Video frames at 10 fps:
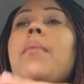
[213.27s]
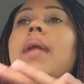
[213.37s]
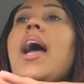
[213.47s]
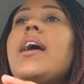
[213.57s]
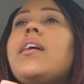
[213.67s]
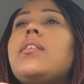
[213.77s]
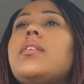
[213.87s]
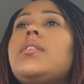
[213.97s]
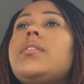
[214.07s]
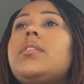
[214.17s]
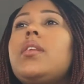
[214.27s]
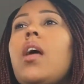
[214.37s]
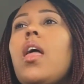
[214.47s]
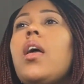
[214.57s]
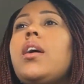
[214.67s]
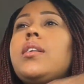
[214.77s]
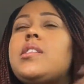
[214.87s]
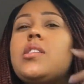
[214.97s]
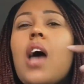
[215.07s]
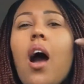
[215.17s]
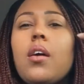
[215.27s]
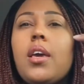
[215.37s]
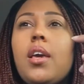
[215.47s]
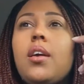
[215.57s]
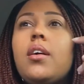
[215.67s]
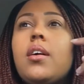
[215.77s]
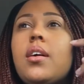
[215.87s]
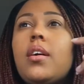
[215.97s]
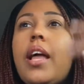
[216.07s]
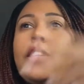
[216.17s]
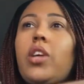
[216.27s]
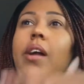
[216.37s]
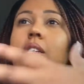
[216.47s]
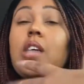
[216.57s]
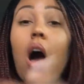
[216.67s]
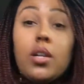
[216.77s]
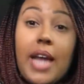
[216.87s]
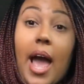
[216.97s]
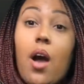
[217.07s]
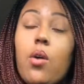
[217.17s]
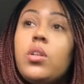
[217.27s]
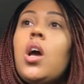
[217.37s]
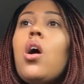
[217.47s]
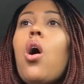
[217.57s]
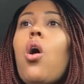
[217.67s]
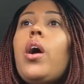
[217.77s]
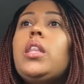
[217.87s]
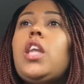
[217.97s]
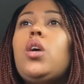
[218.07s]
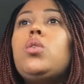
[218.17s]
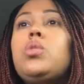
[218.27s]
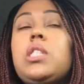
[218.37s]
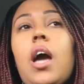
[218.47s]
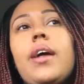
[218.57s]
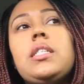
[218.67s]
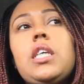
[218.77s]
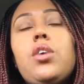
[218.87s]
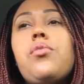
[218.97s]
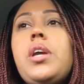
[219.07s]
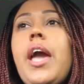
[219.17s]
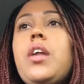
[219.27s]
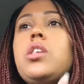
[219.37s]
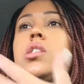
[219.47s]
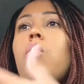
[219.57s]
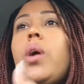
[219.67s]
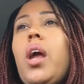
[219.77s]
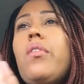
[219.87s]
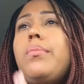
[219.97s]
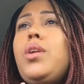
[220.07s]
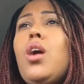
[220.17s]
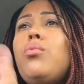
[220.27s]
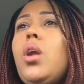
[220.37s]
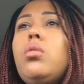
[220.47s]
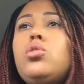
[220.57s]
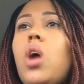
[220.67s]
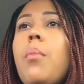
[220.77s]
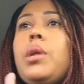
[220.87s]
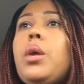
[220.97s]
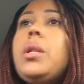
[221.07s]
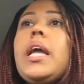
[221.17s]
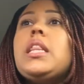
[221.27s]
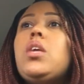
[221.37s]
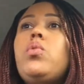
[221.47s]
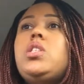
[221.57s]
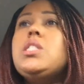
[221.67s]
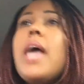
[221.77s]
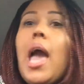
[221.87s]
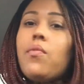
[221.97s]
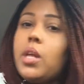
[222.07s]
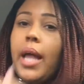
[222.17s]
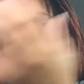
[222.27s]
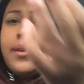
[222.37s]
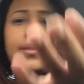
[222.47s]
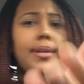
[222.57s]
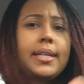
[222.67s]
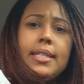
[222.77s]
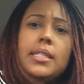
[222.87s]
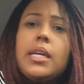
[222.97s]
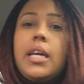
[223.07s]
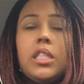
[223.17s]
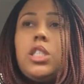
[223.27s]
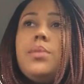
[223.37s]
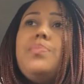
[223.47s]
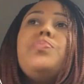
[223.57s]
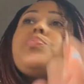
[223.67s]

not talking, like, trying to talk down on those content creators or whatever, you know. No drama, no nothing, we just having, like, a discussion.